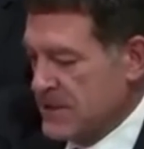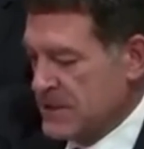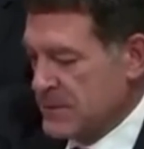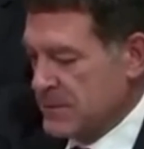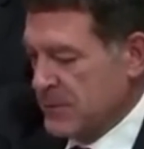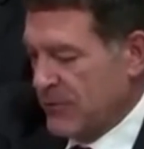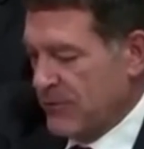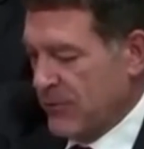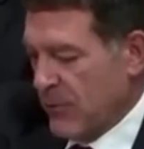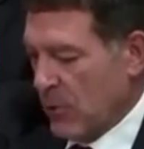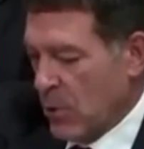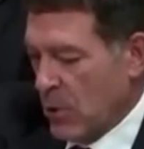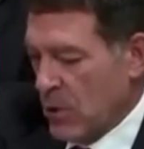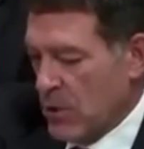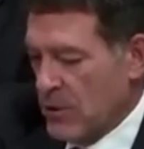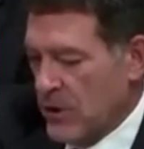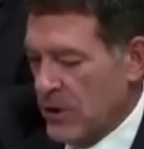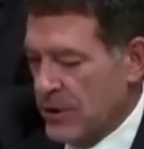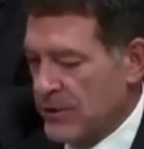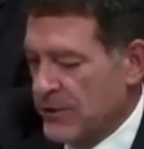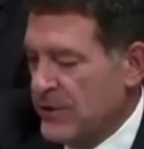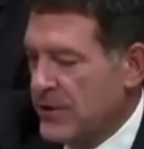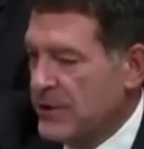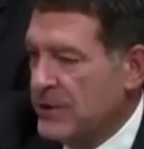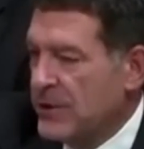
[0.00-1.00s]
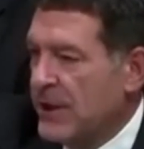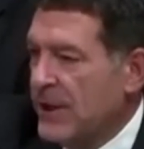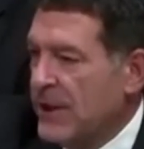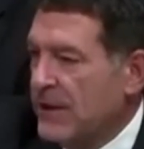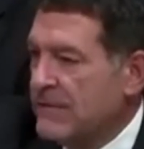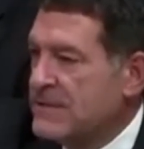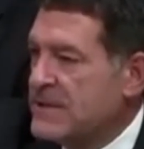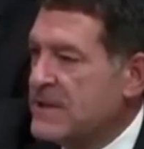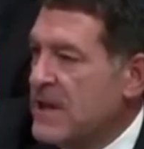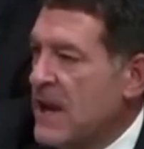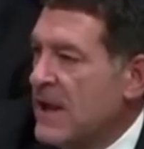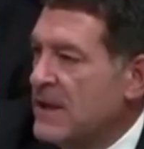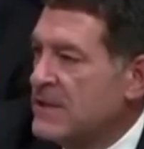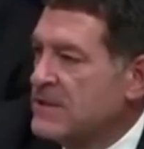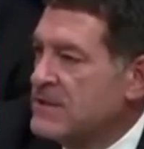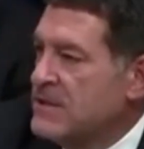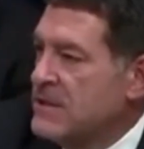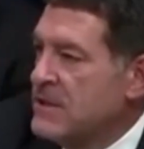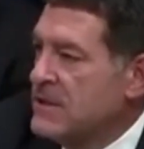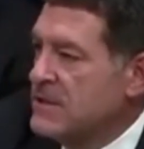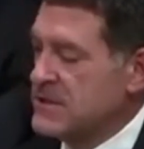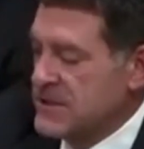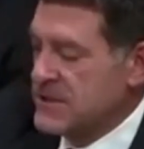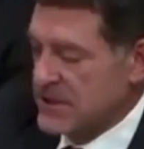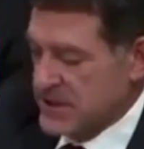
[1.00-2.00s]
said this before, the left
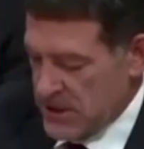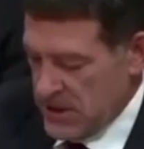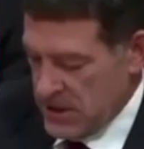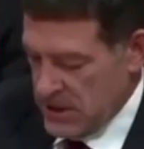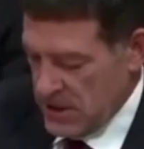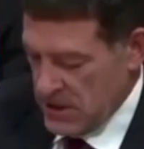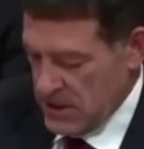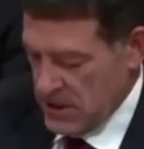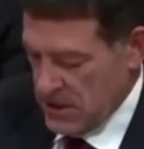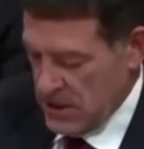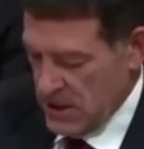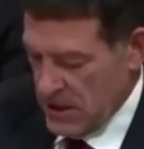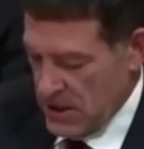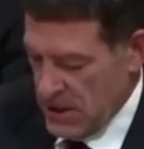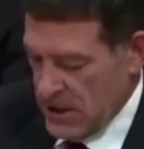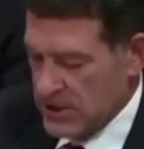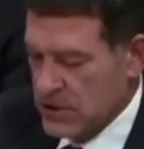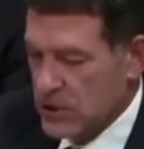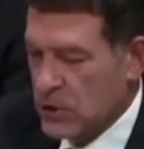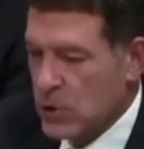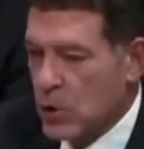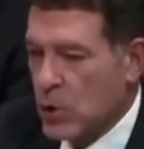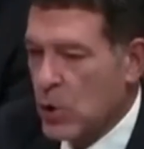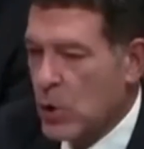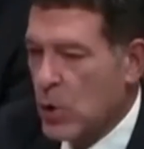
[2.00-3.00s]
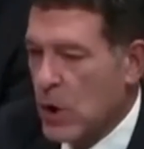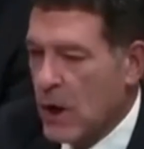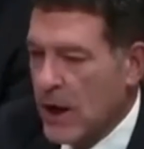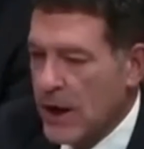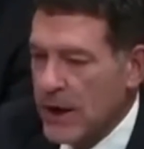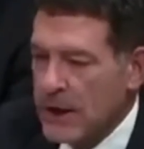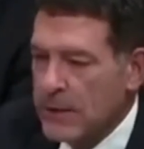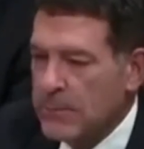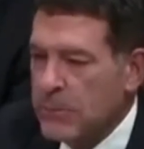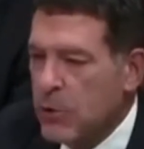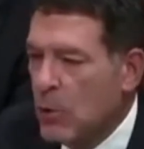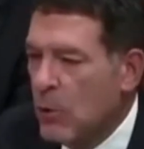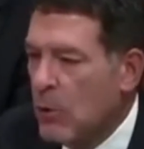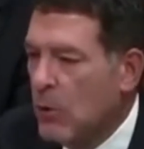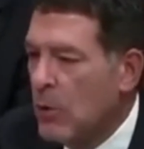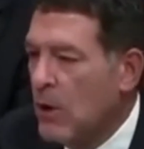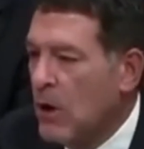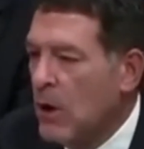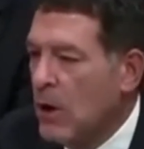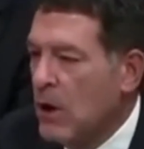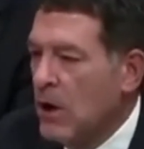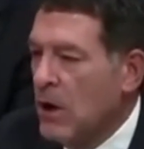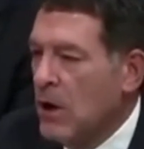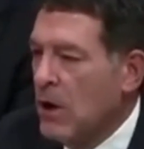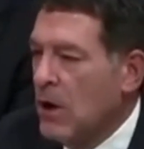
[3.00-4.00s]
has this
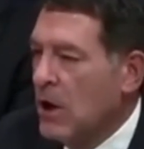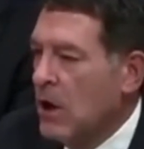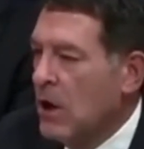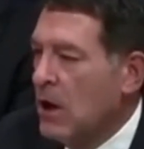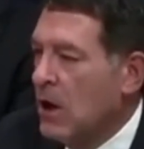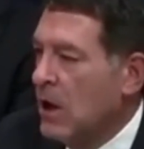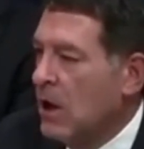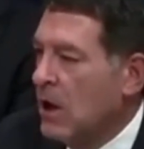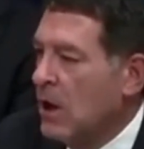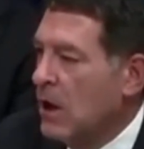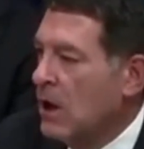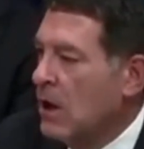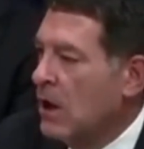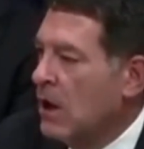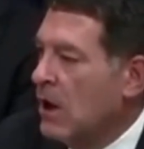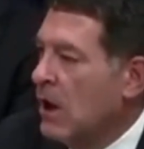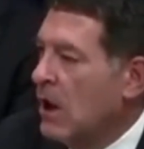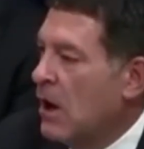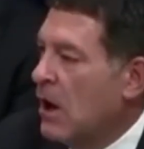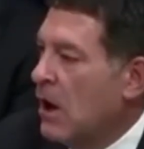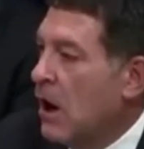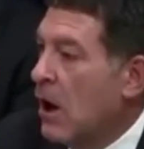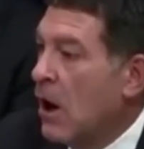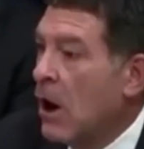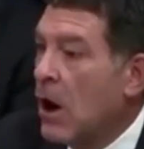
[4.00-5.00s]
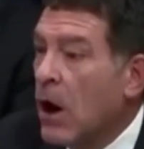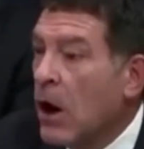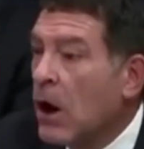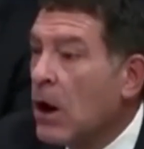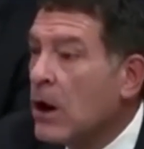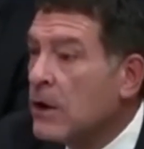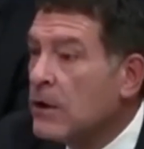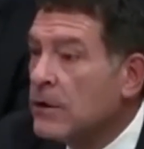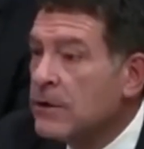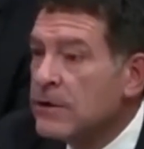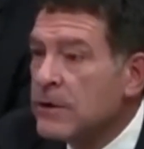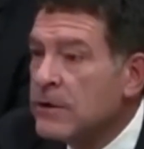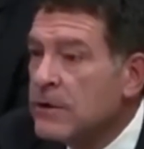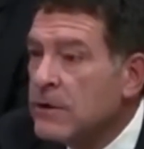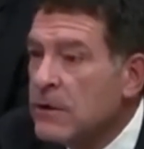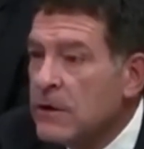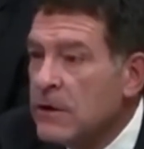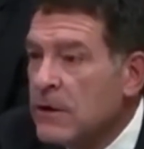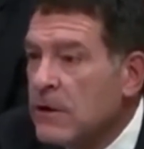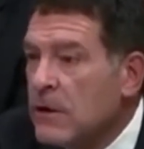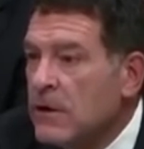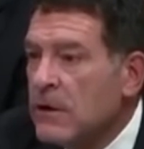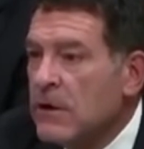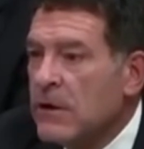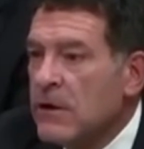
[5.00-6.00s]
incredible heart
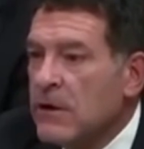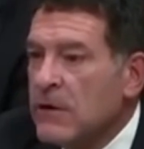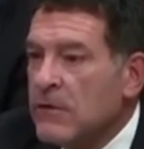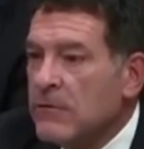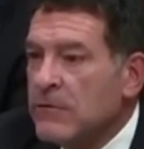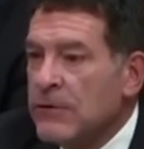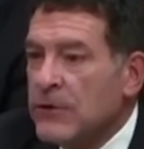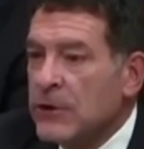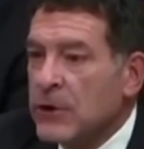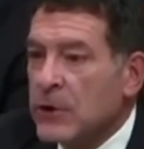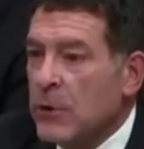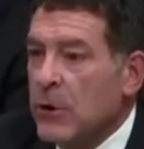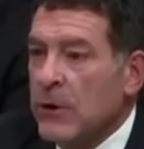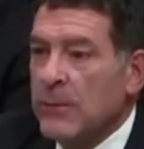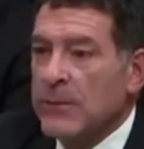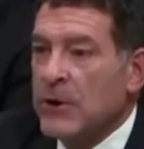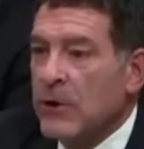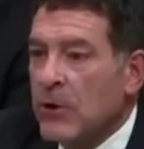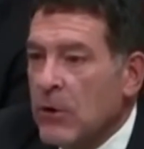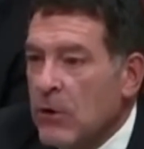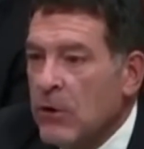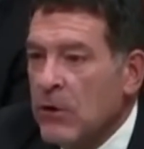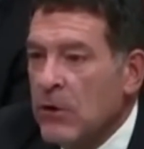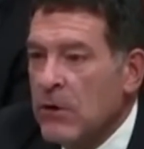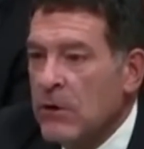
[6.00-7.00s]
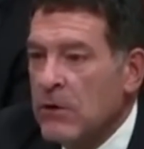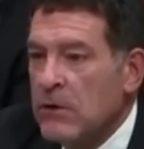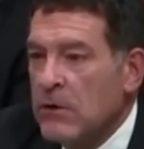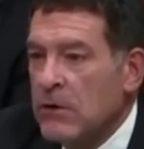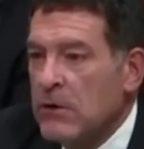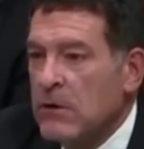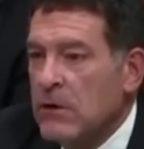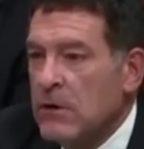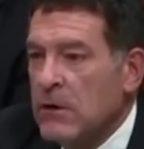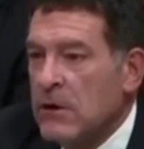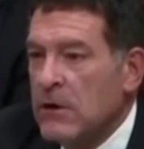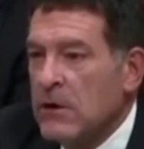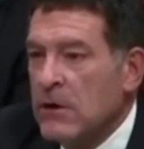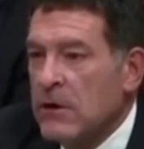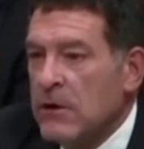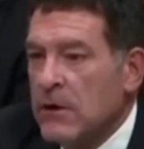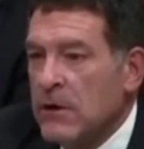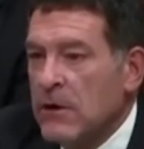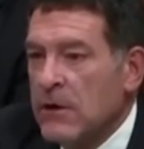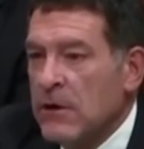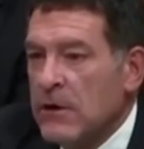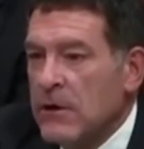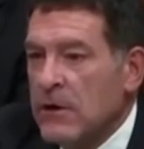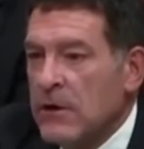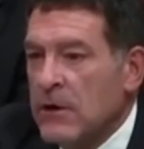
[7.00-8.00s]
for the criminal.
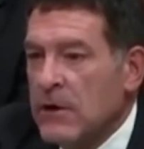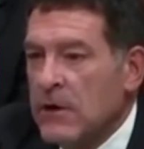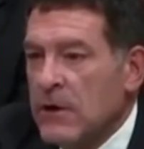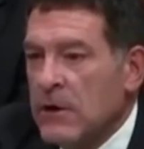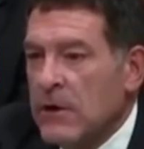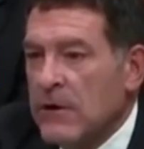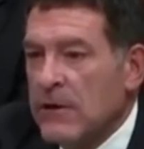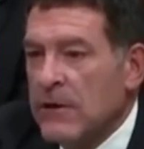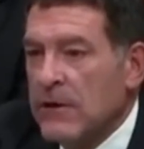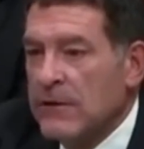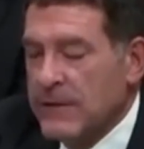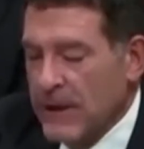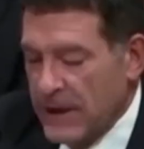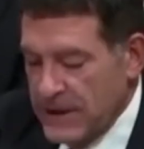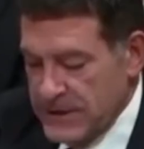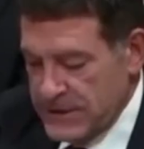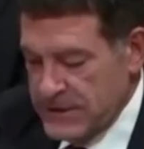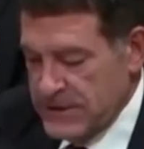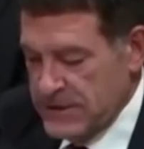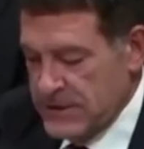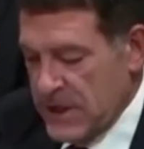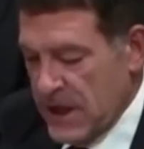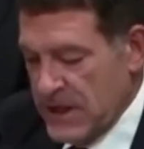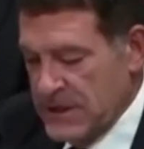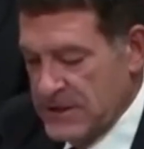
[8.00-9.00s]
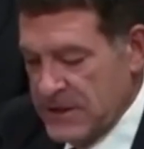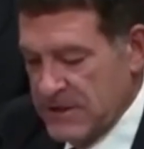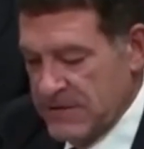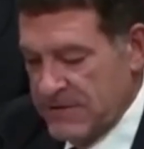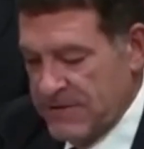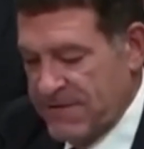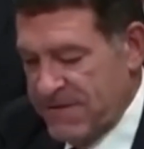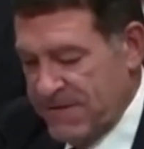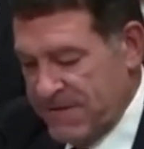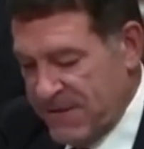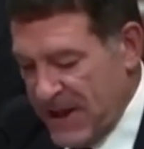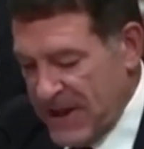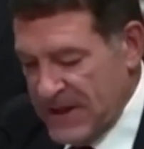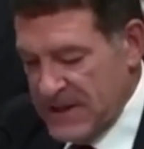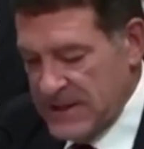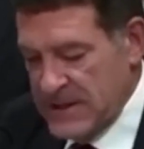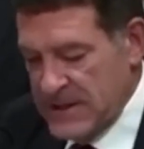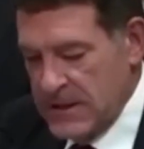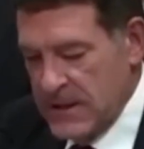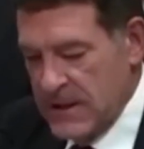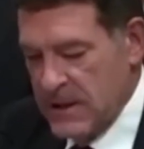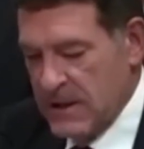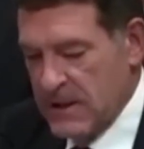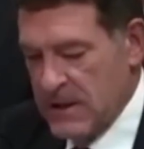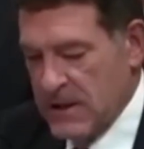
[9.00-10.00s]
They
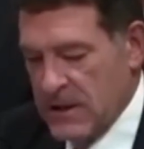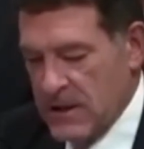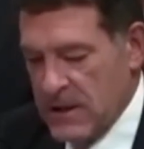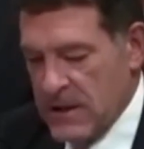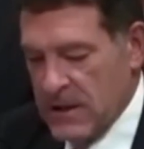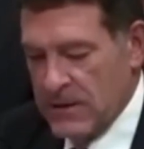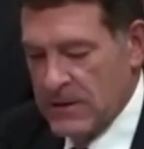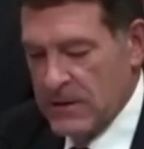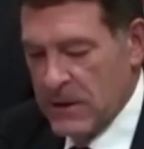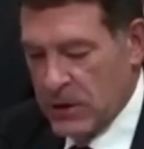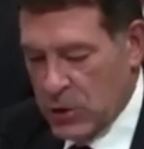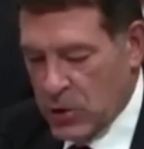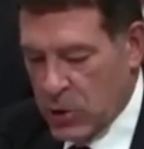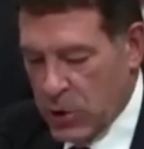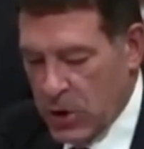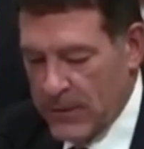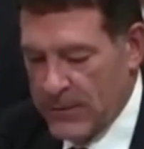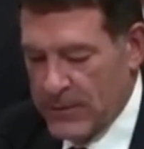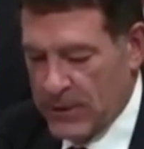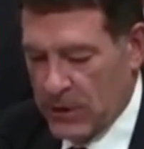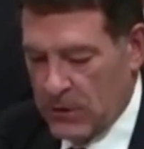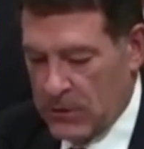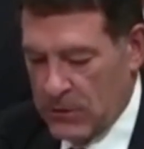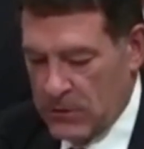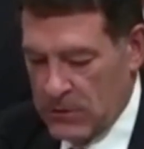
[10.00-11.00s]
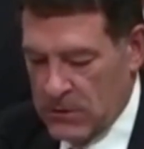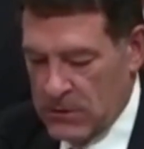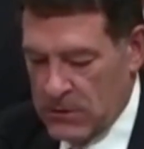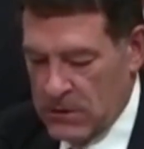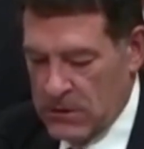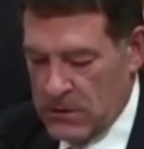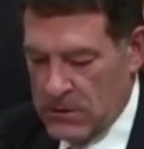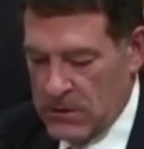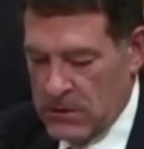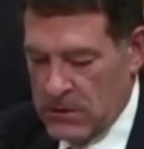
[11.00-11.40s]
defend the criminal.